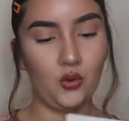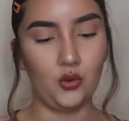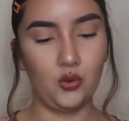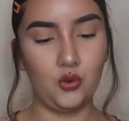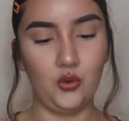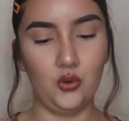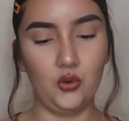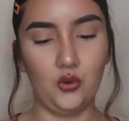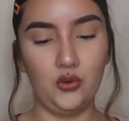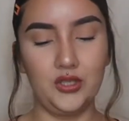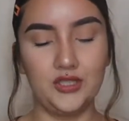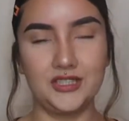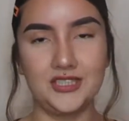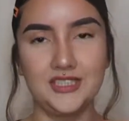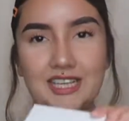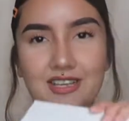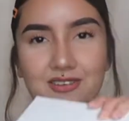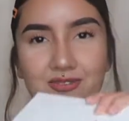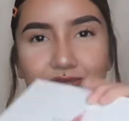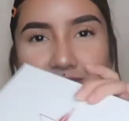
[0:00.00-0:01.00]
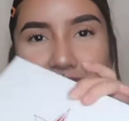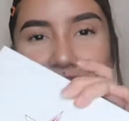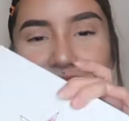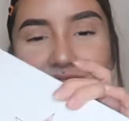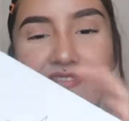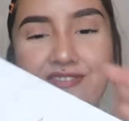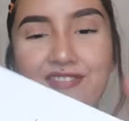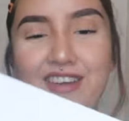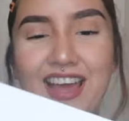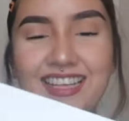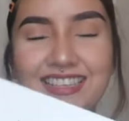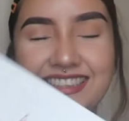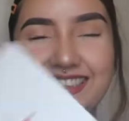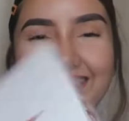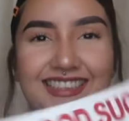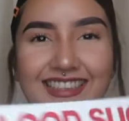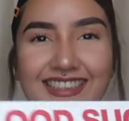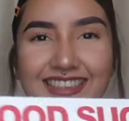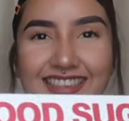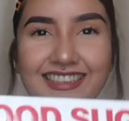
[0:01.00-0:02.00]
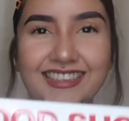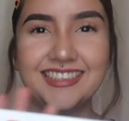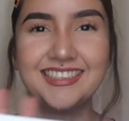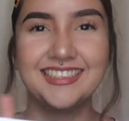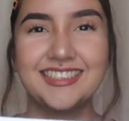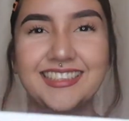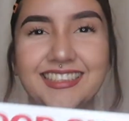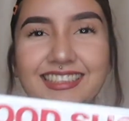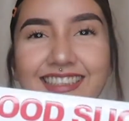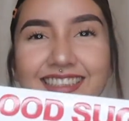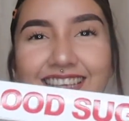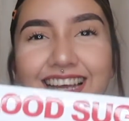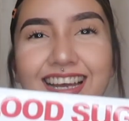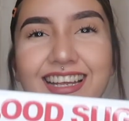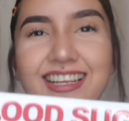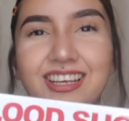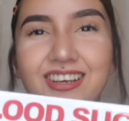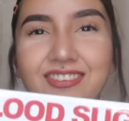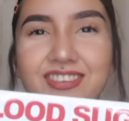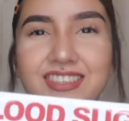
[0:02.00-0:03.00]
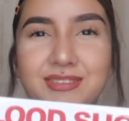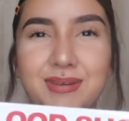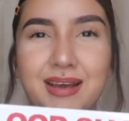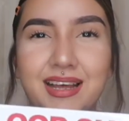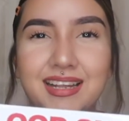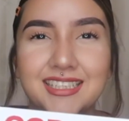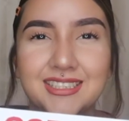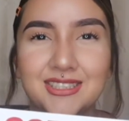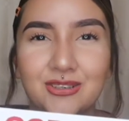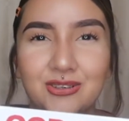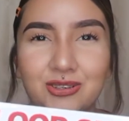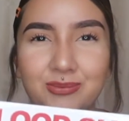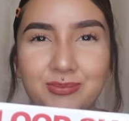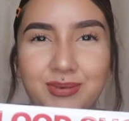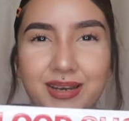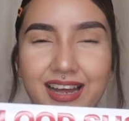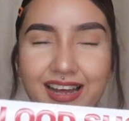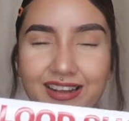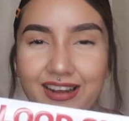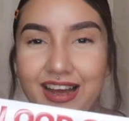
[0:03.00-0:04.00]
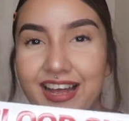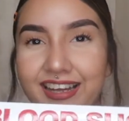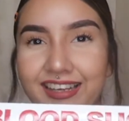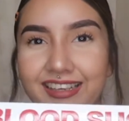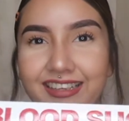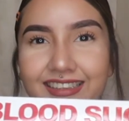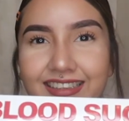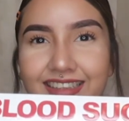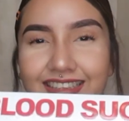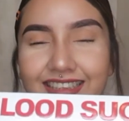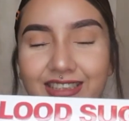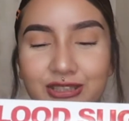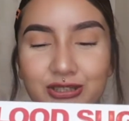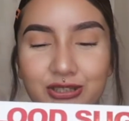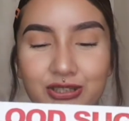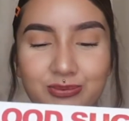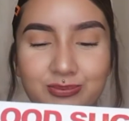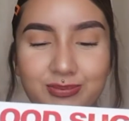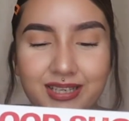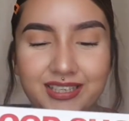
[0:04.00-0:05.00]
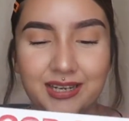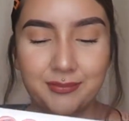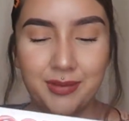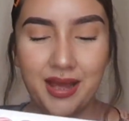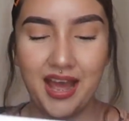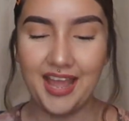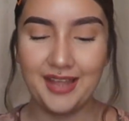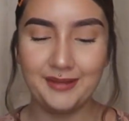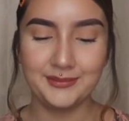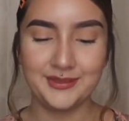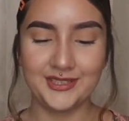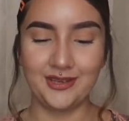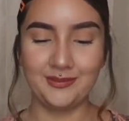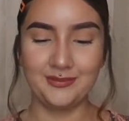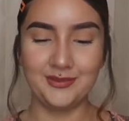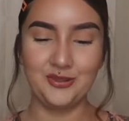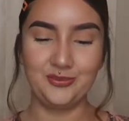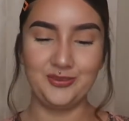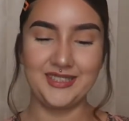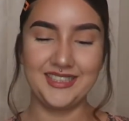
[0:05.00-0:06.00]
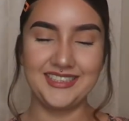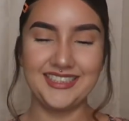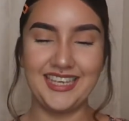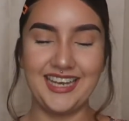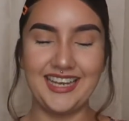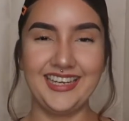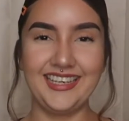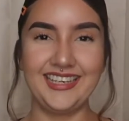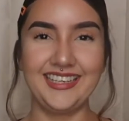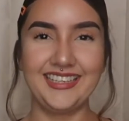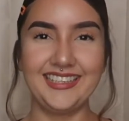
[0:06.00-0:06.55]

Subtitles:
Oh, this is like real fancy. I know this palette's old, but it's new to me and I'm hyped, so I'm super excited.